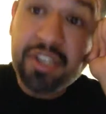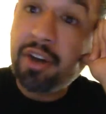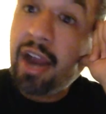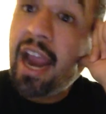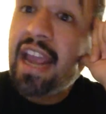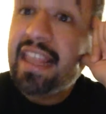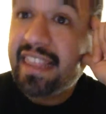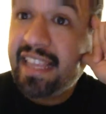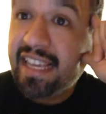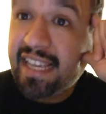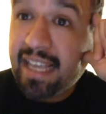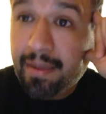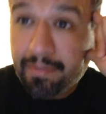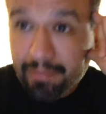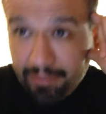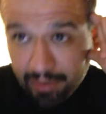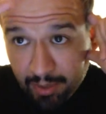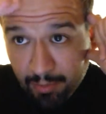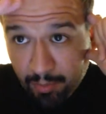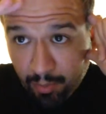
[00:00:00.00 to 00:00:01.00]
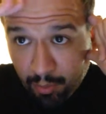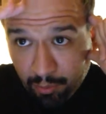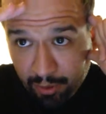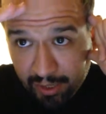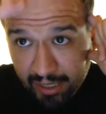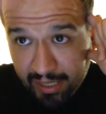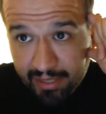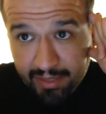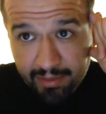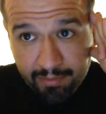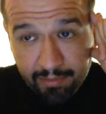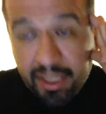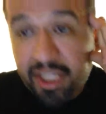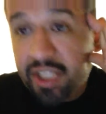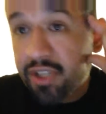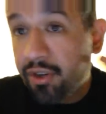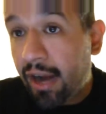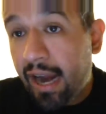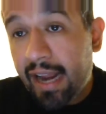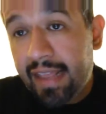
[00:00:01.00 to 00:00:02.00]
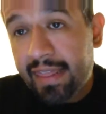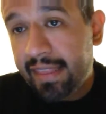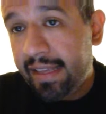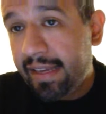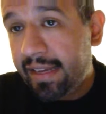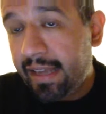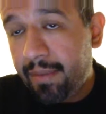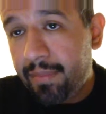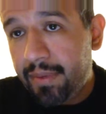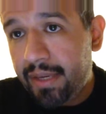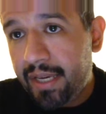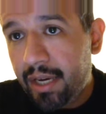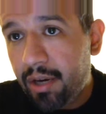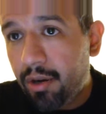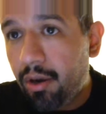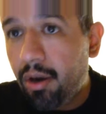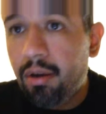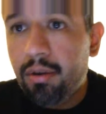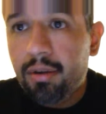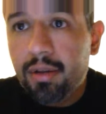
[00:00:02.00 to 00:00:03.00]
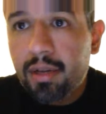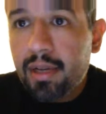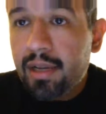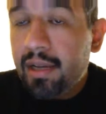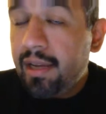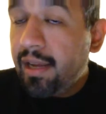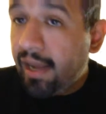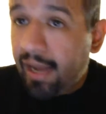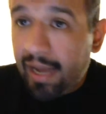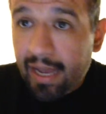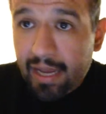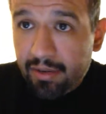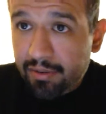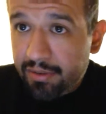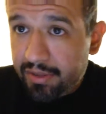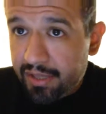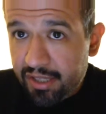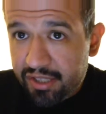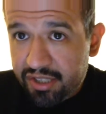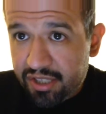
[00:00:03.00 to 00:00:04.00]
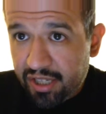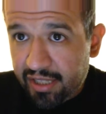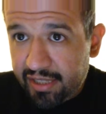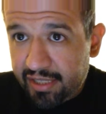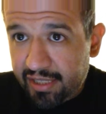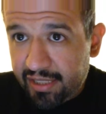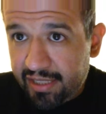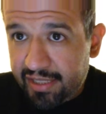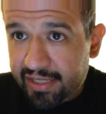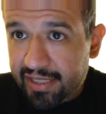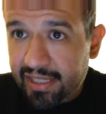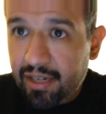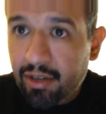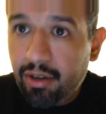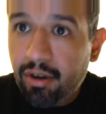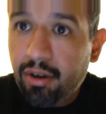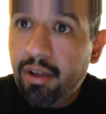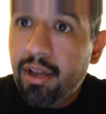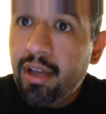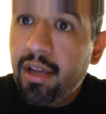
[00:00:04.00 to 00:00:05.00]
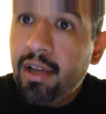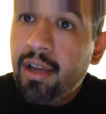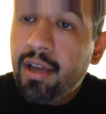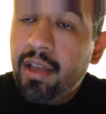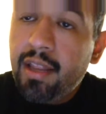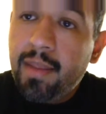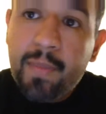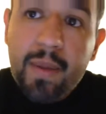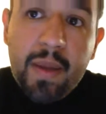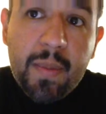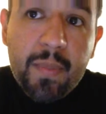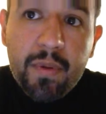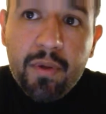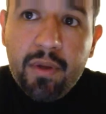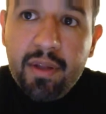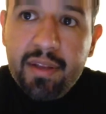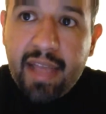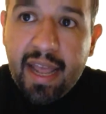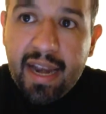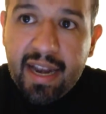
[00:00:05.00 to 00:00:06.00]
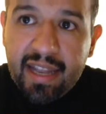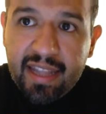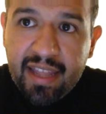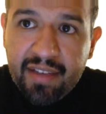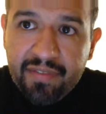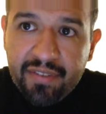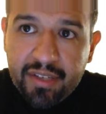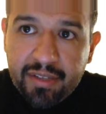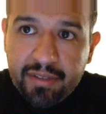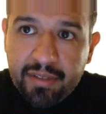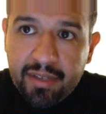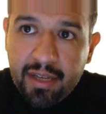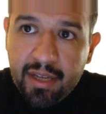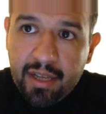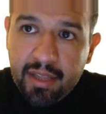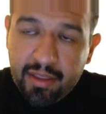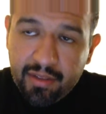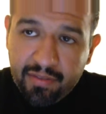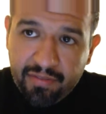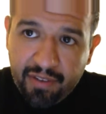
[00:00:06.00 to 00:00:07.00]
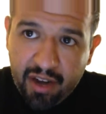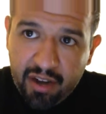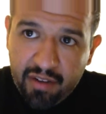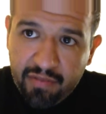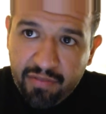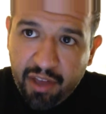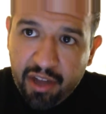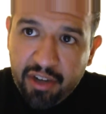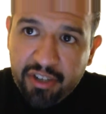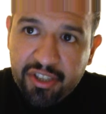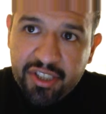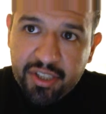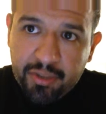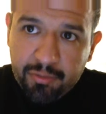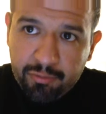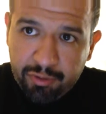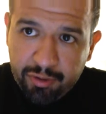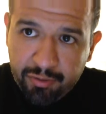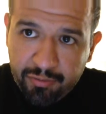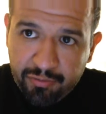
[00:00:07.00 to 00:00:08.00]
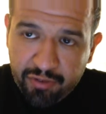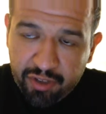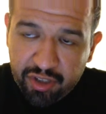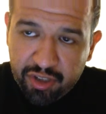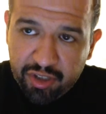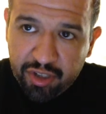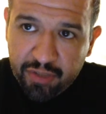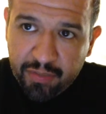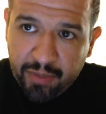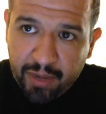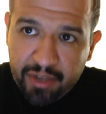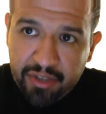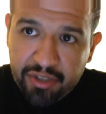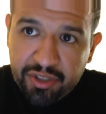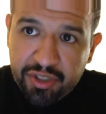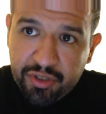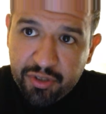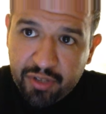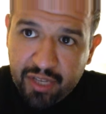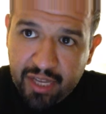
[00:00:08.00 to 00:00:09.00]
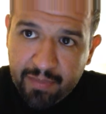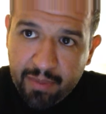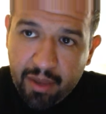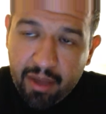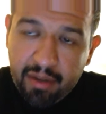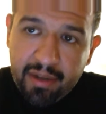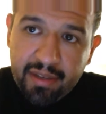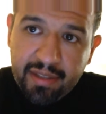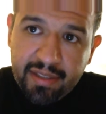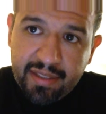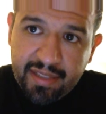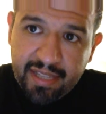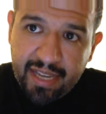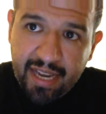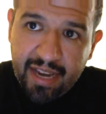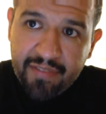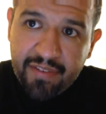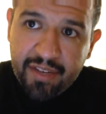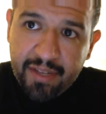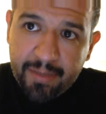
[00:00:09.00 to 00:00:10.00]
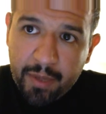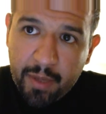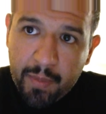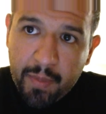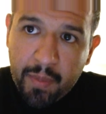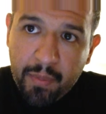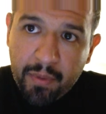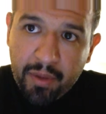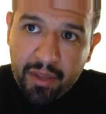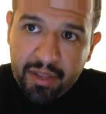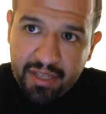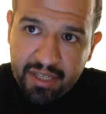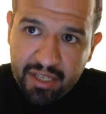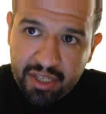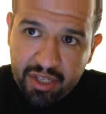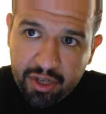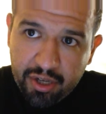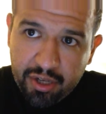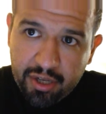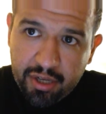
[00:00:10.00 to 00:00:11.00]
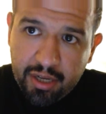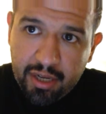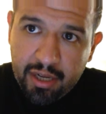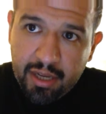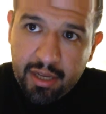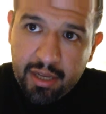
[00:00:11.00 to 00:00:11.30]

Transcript: I think I'm a Marine. Mr. I think I'm a hero. I don't think John Cena's a hero. The people on 9/11, the firefighters and the first responders who came out and saved as many people as they could,